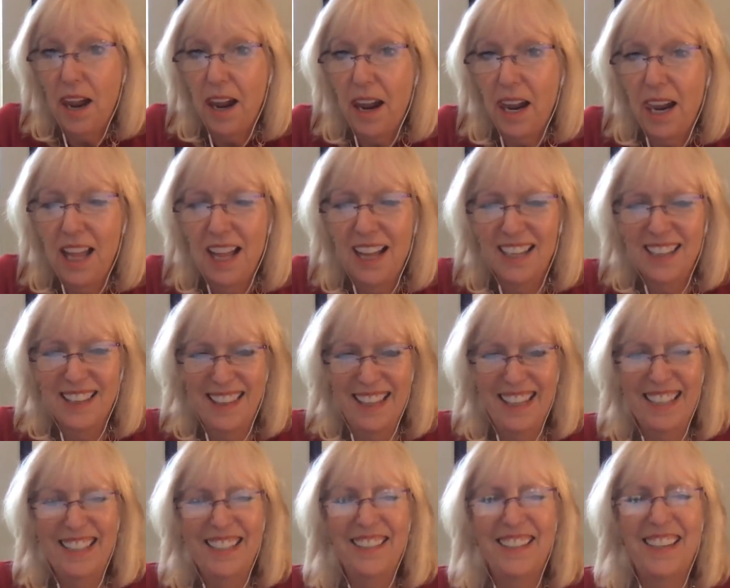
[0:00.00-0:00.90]

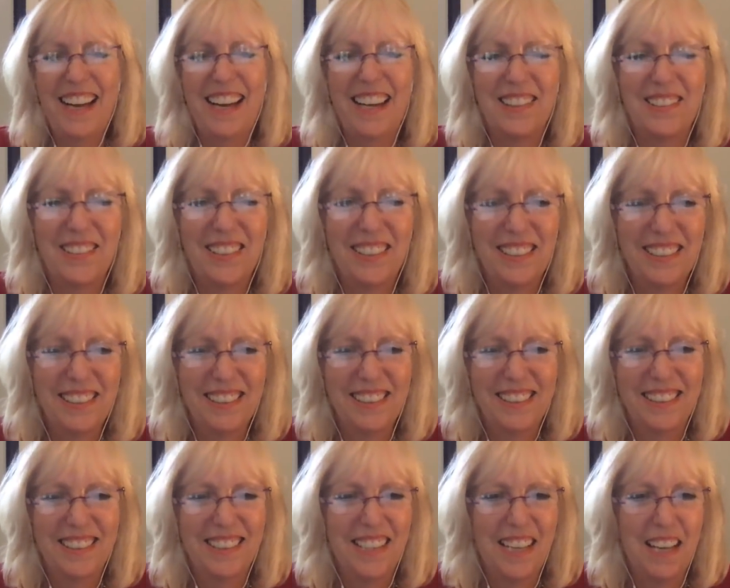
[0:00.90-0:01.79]
thank you,
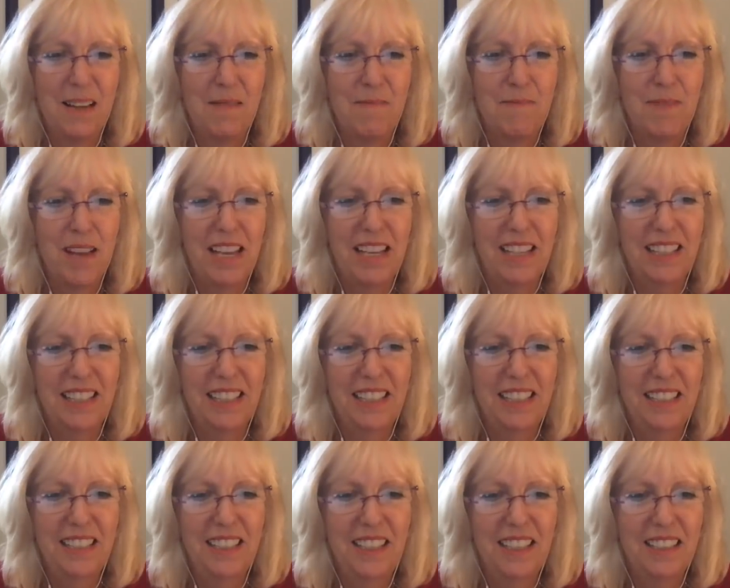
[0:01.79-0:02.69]
Catherine.
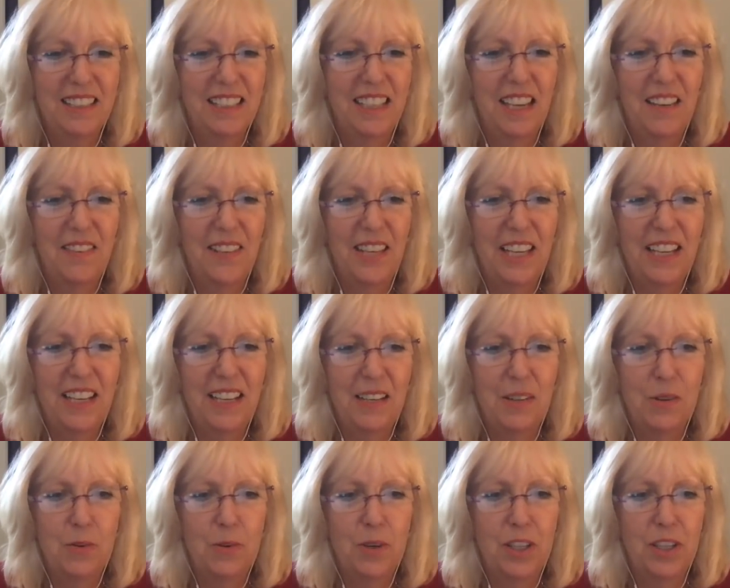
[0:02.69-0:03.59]
Malin, Octavia,
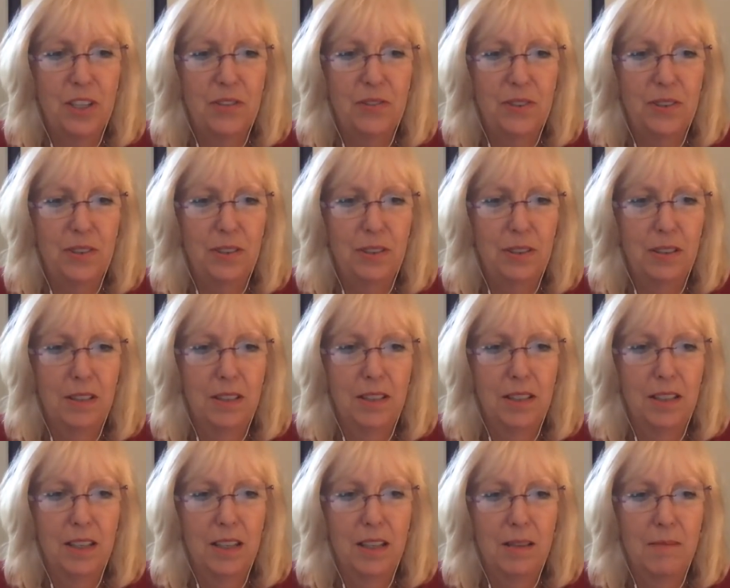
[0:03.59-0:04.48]
wonderful.
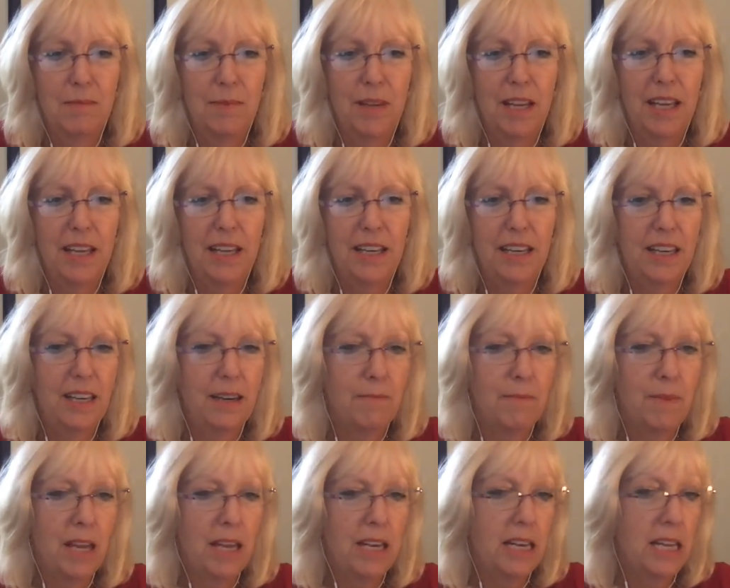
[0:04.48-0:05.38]
Men,
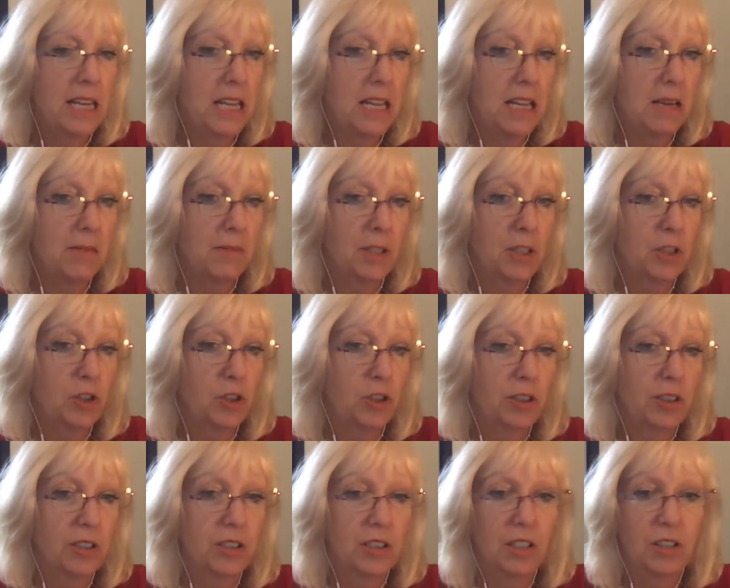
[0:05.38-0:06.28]
many, I'm not sure
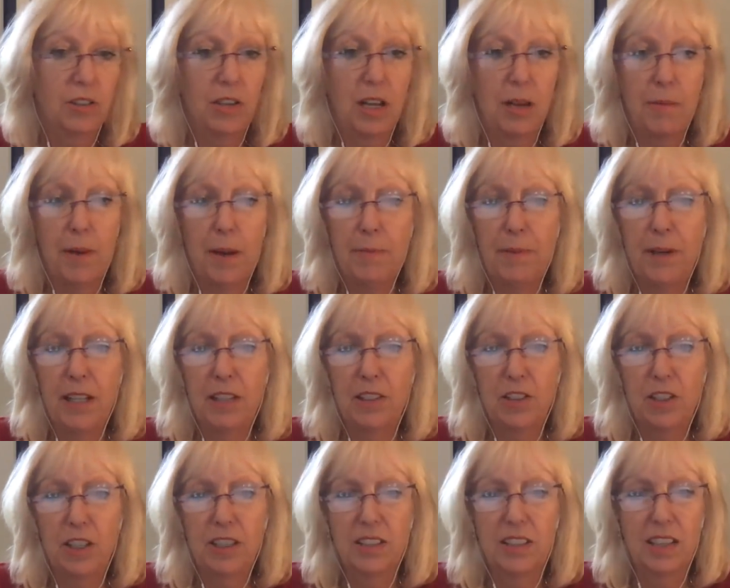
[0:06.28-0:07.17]
how to say your name. I
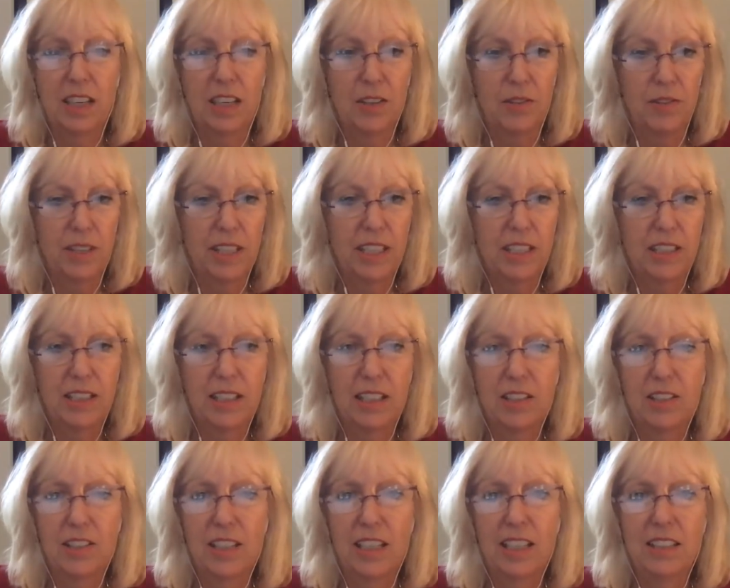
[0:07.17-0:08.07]
apologize. Irina
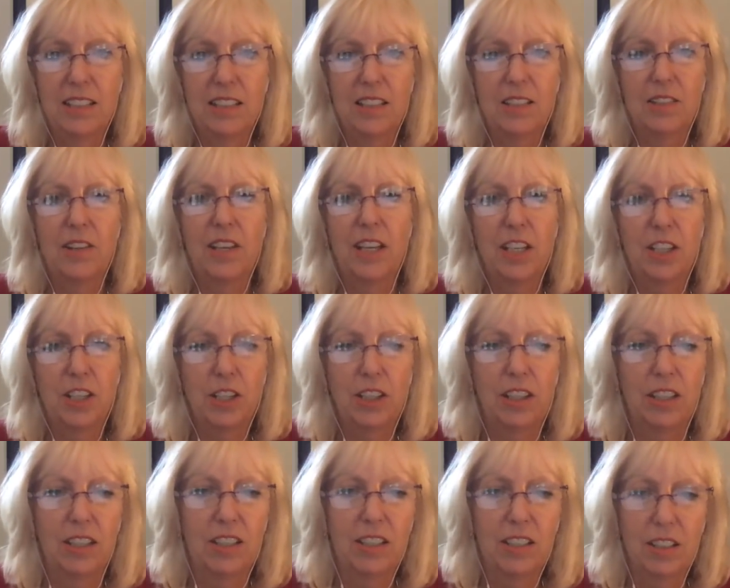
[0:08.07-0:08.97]
says yes. Okay,
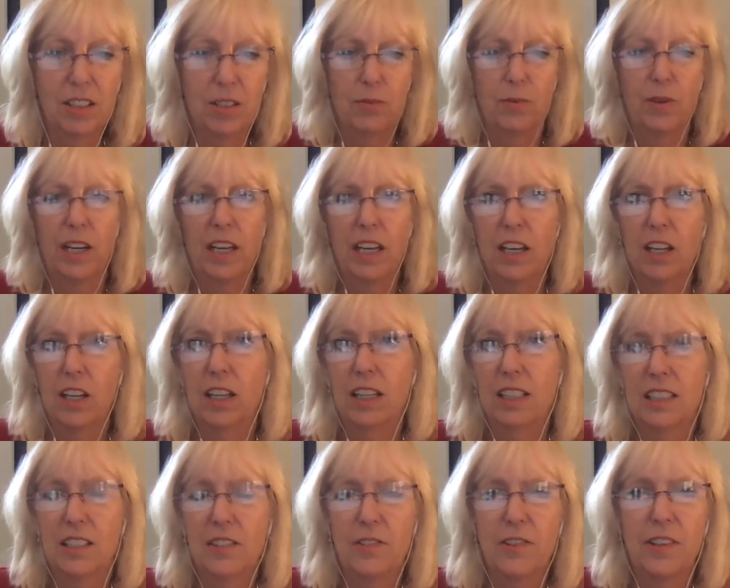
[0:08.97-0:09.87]
good, good. We're getting
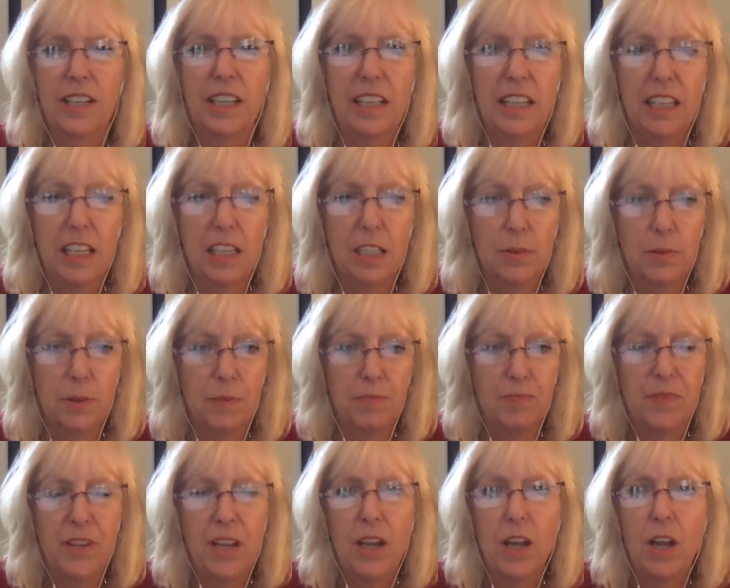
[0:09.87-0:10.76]
lots of great engagement.
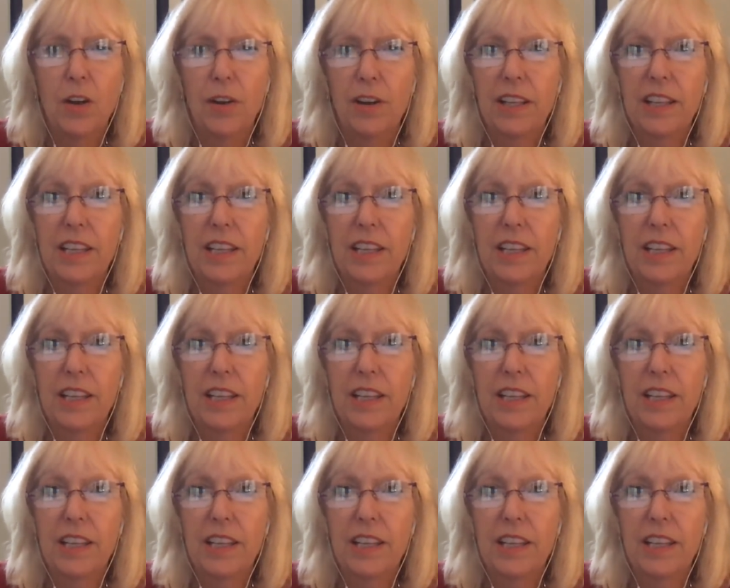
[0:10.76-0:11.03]
Okay, the